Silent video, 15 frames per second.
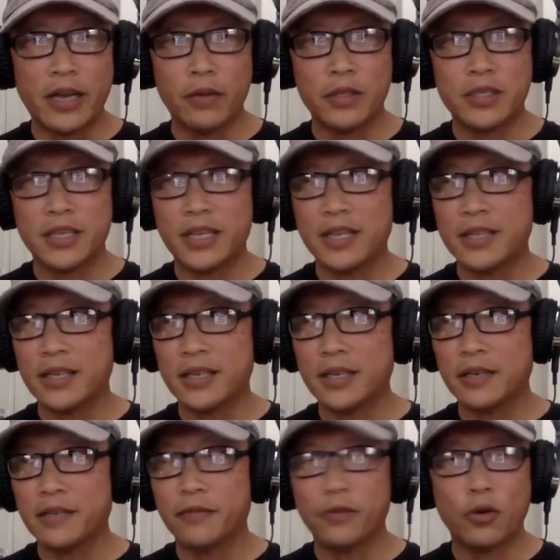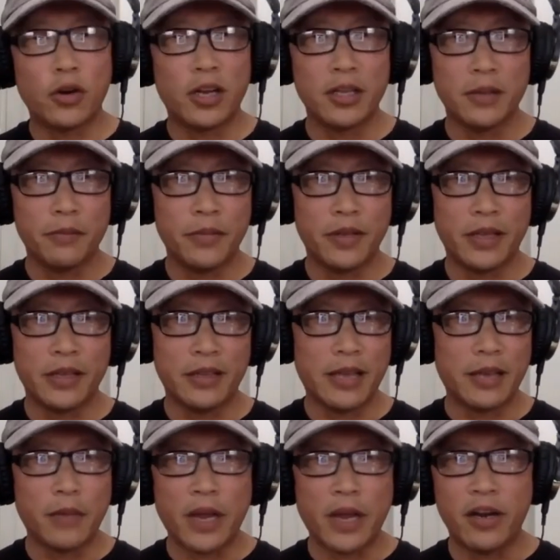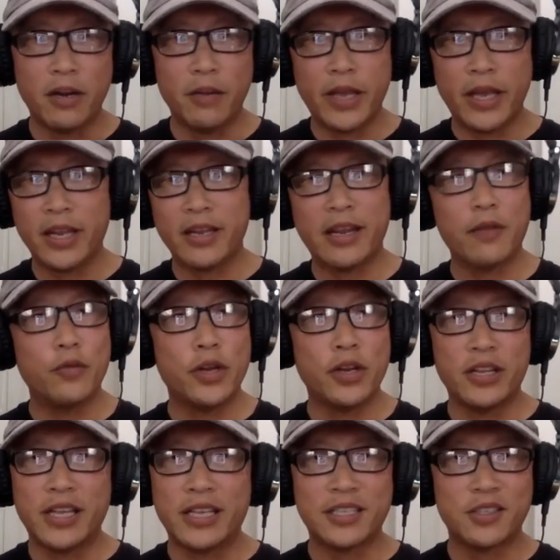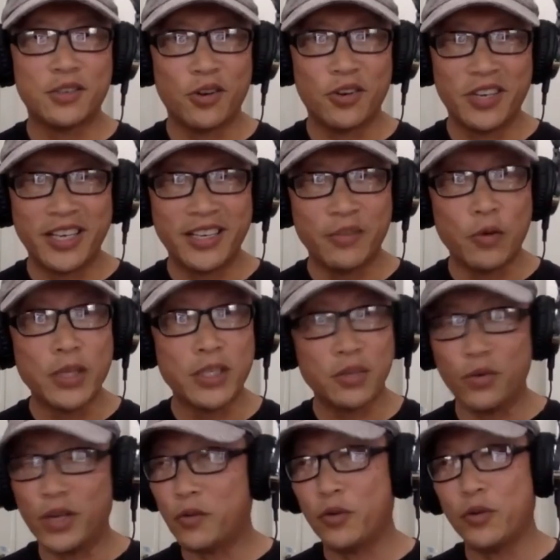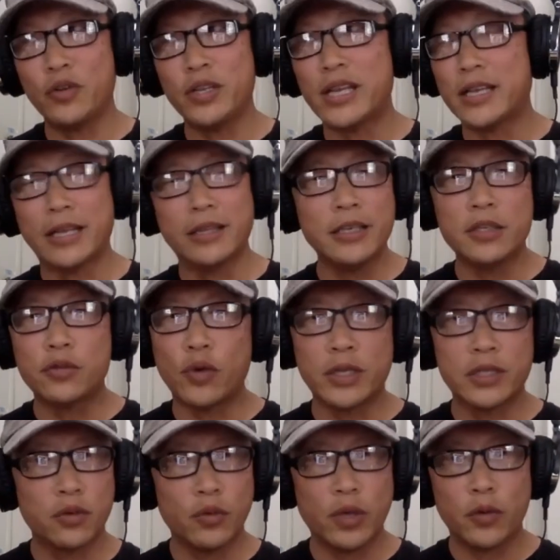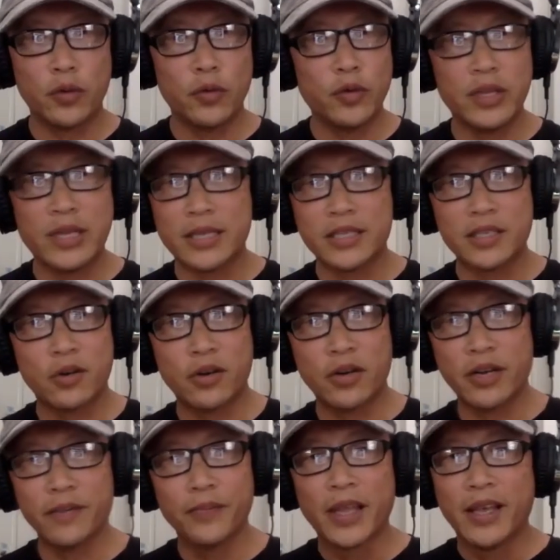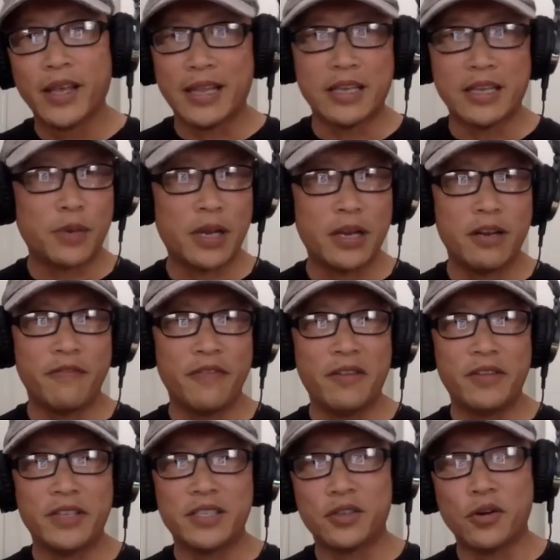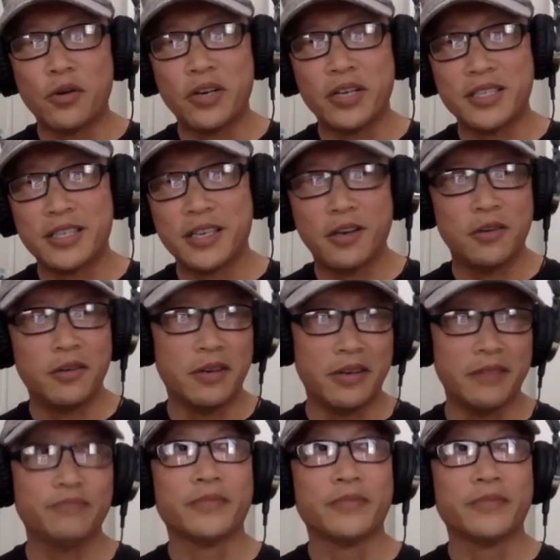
I would sit at the floor on the like by her bed and I'd read her that story. Once a week, we'd read that, at least once a week, we'd read that story. That's probably her favorite story. So